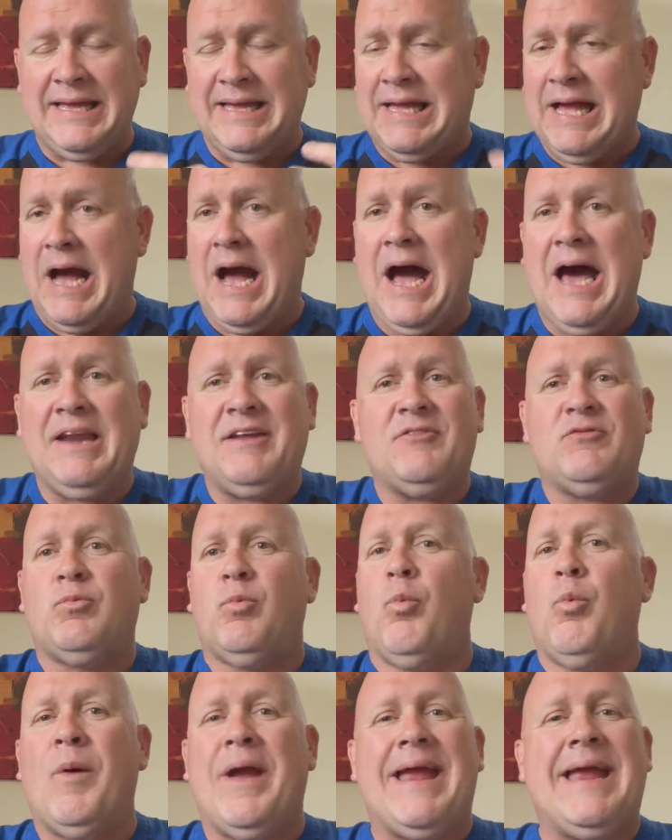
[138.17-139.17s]
God is
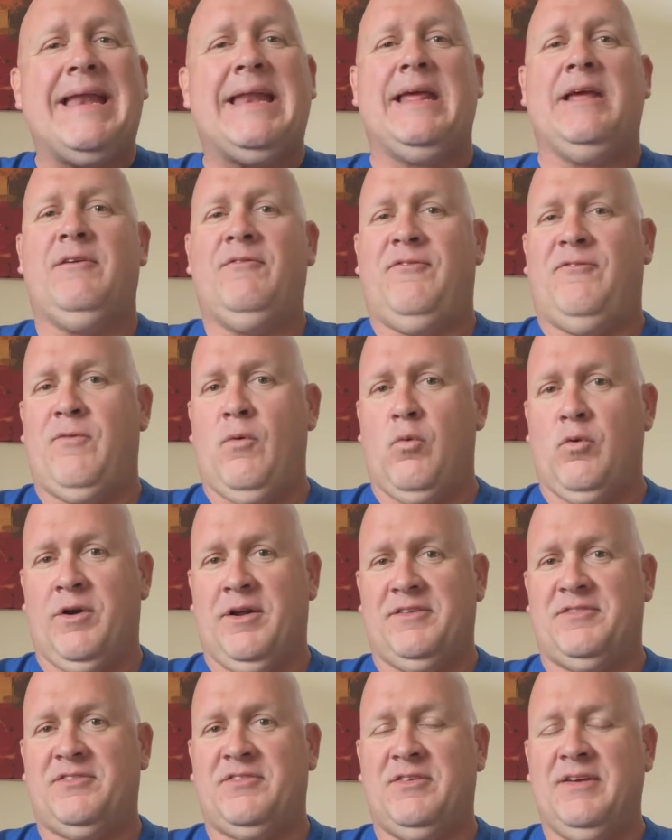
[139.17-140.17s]
waiting for
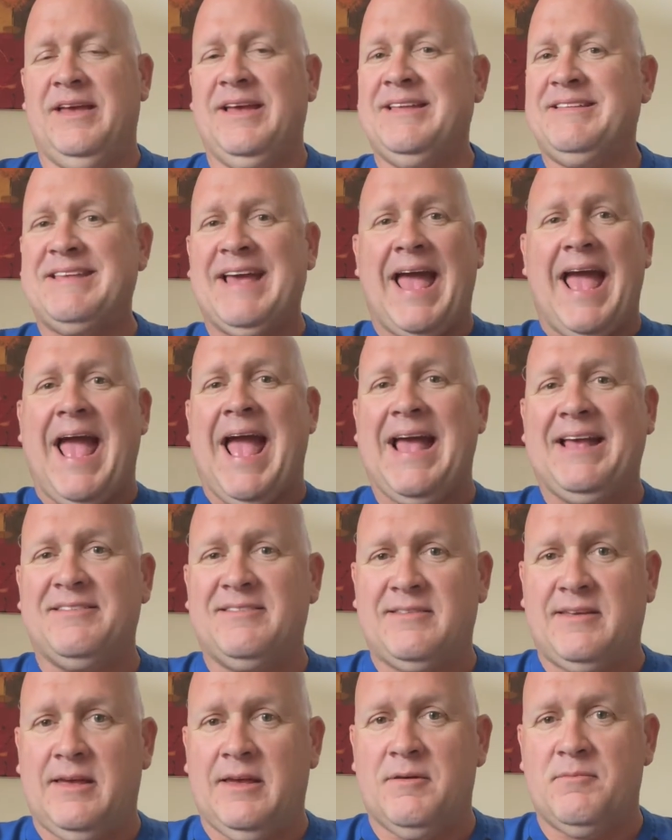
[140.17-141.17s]
us to
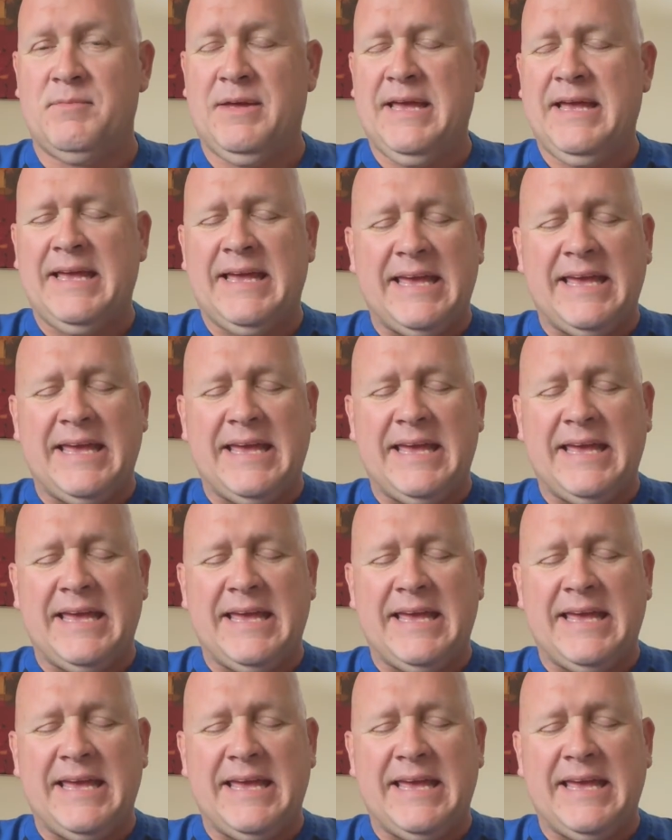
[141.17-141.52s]
ask Him.